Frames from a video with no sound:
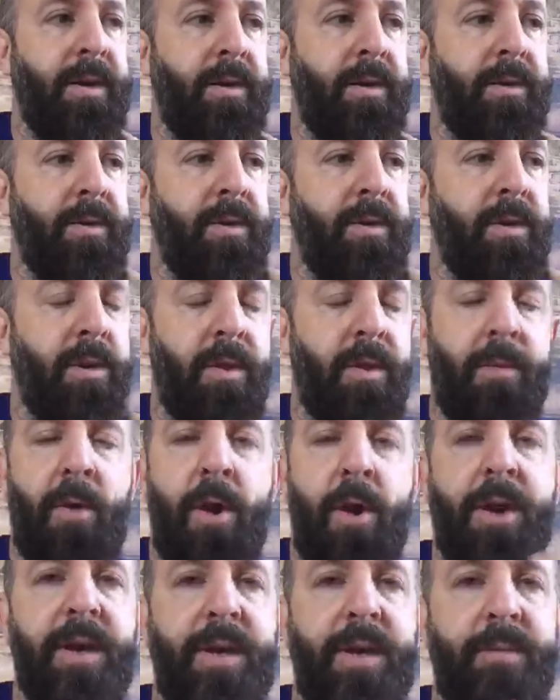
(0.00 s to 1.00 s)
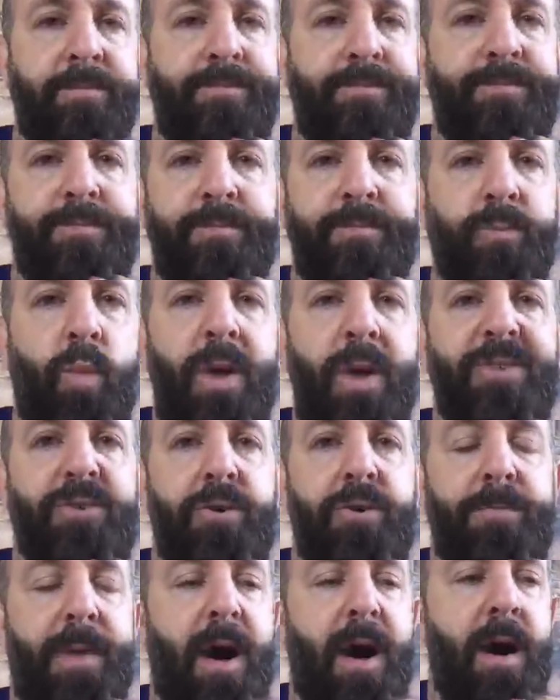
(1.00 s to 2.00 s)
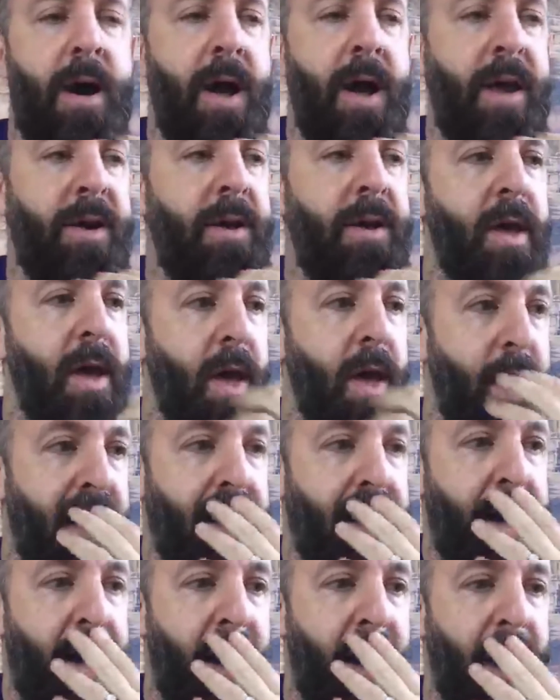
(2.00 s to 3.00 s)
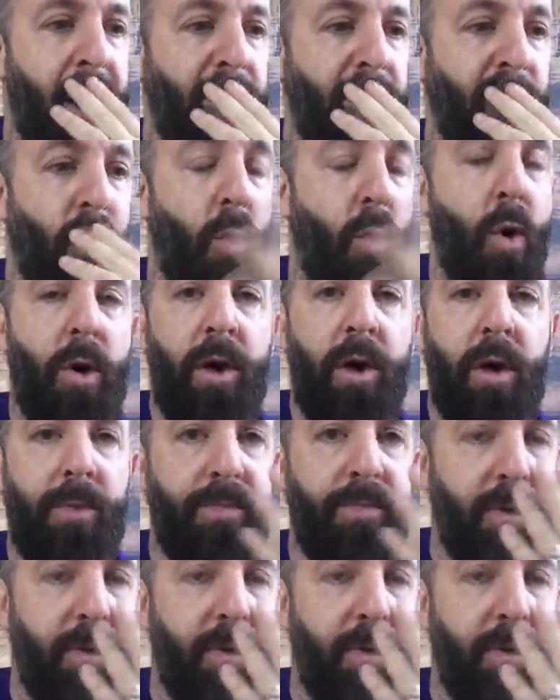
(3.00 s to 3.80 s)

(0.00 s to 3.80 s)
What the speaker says: the marketing wizard behind Agora,